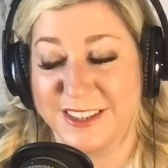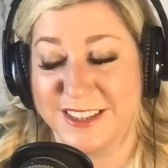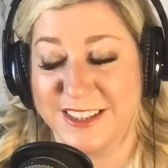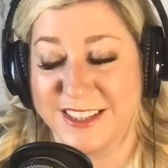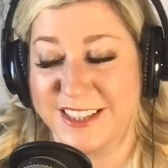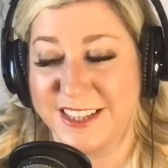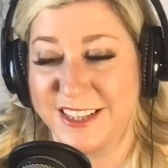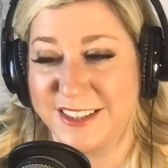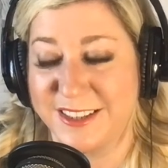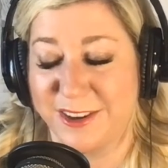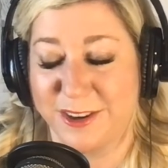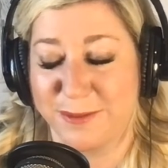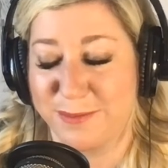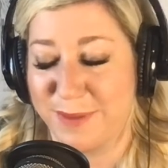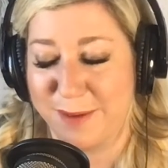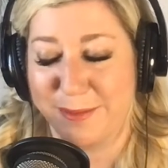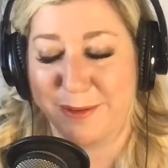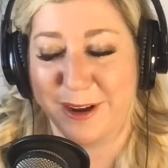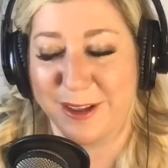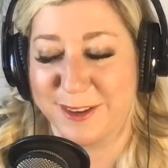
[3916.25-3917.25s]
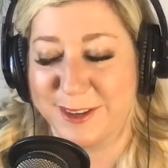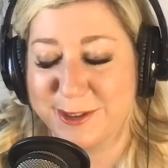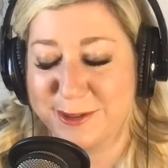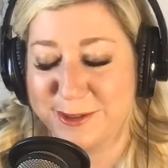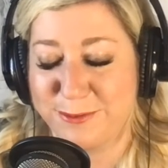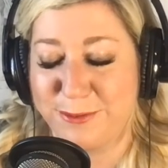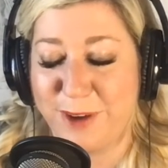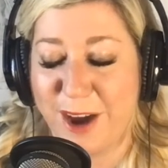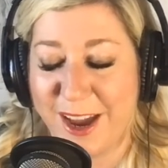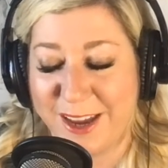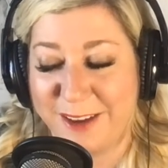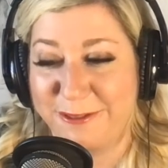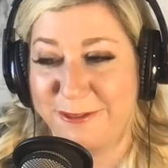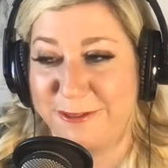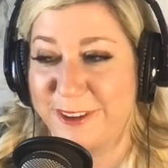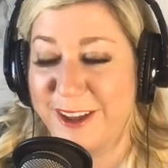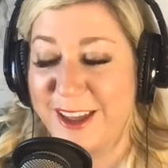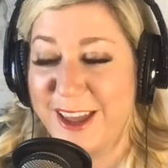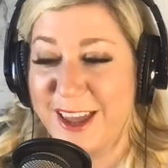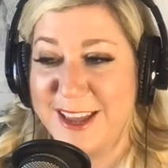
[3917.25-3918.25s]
sister, or my brother's wife.